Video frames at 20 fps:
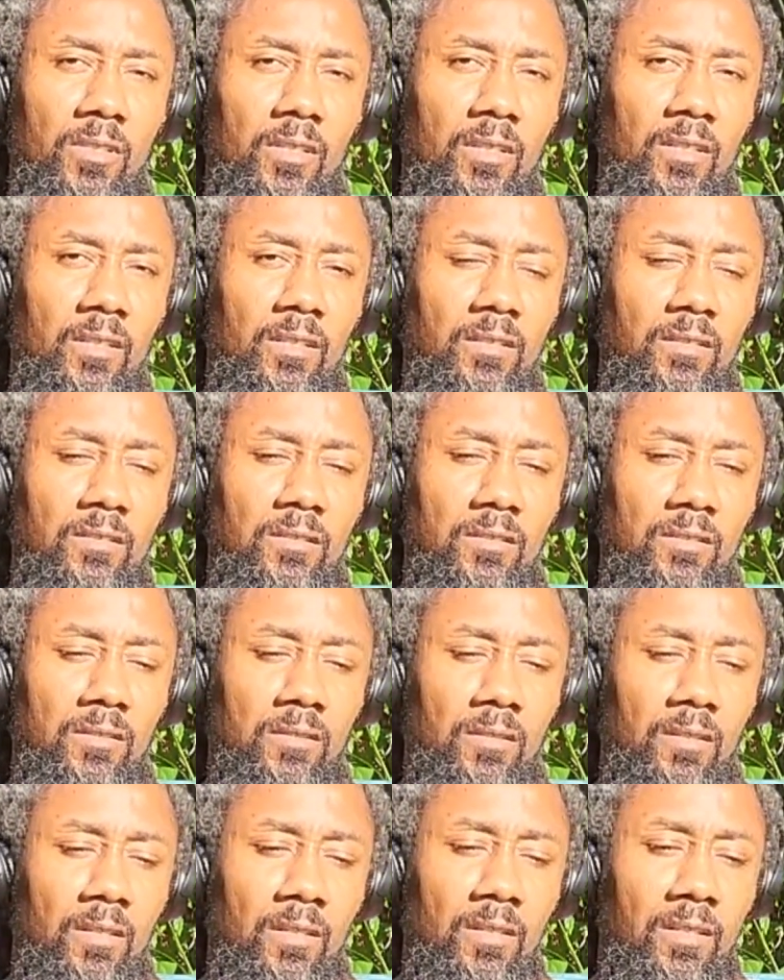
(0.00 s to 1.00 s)
Cause
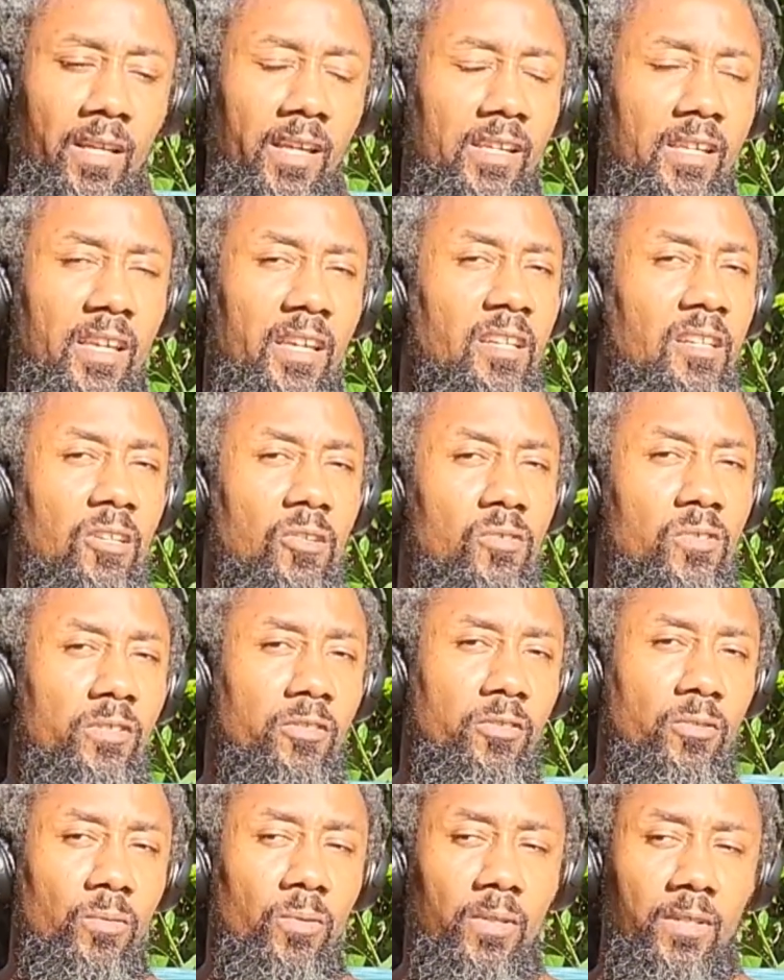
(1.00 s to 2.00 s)
they can't go
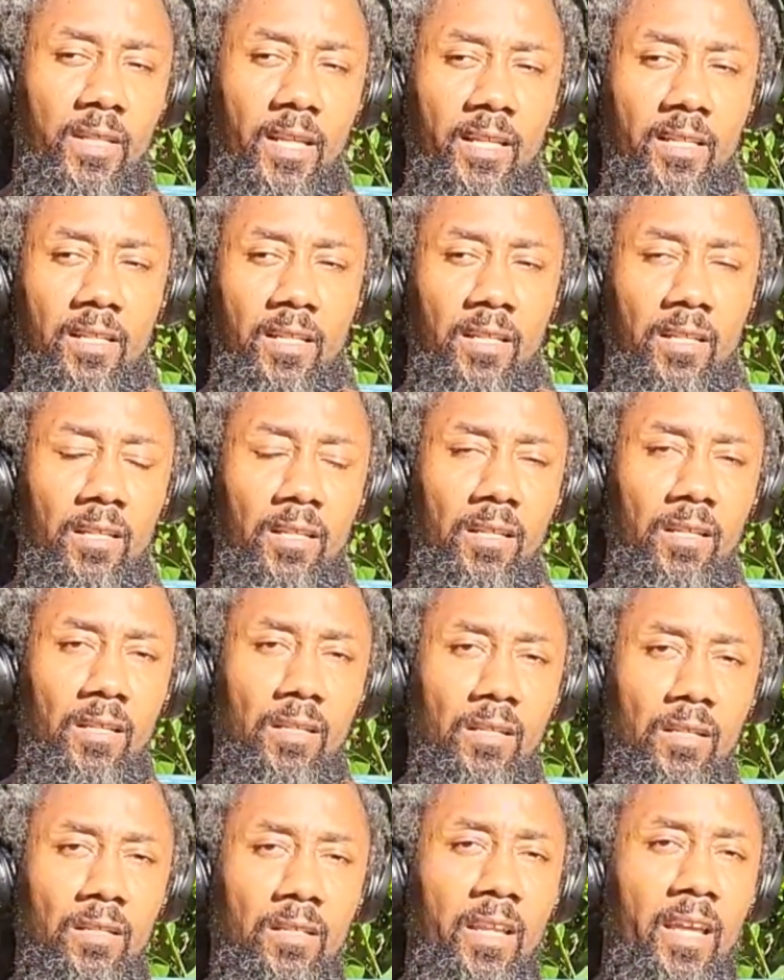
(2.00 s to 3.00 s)
and do what they did.
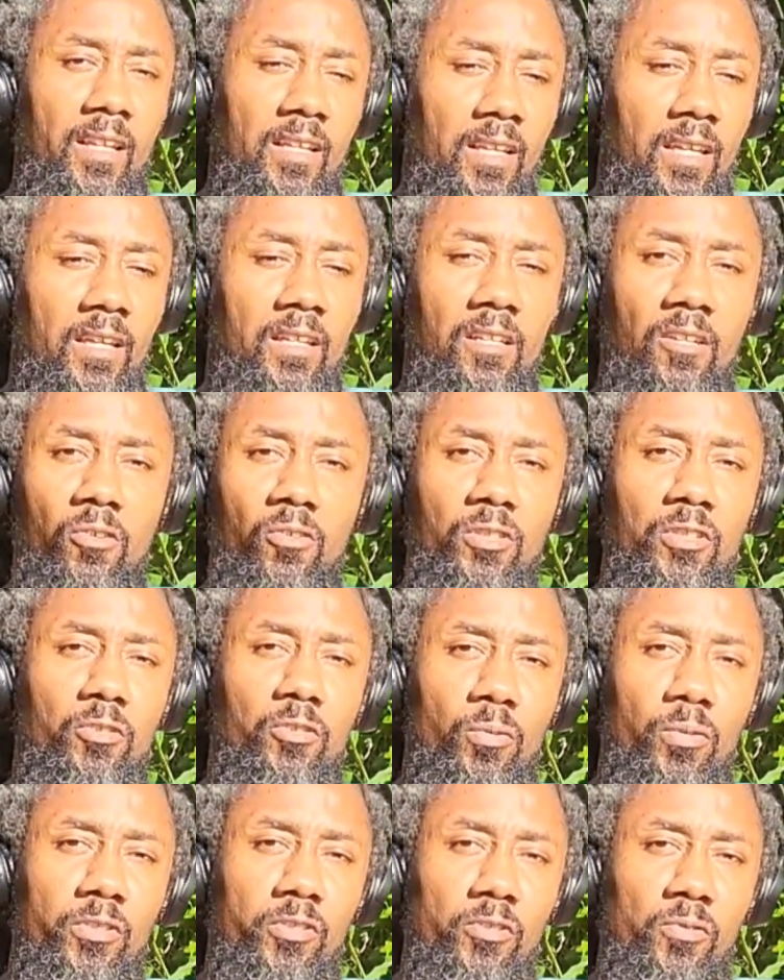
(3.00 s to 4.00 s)
They can't go and
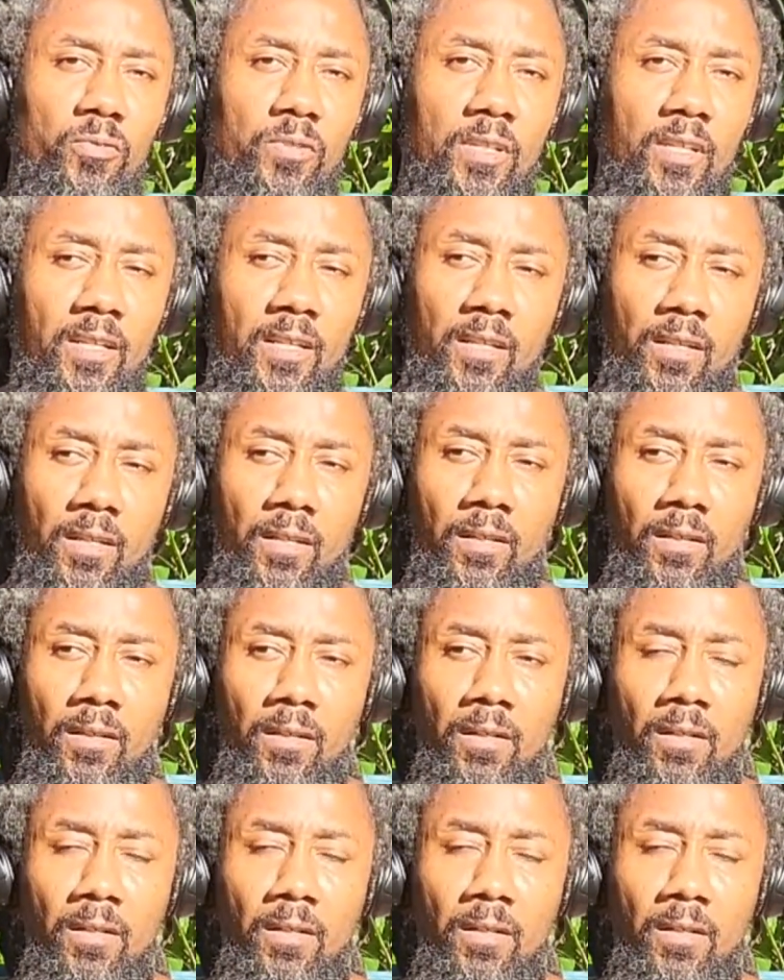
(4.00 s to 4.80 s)
do what you did.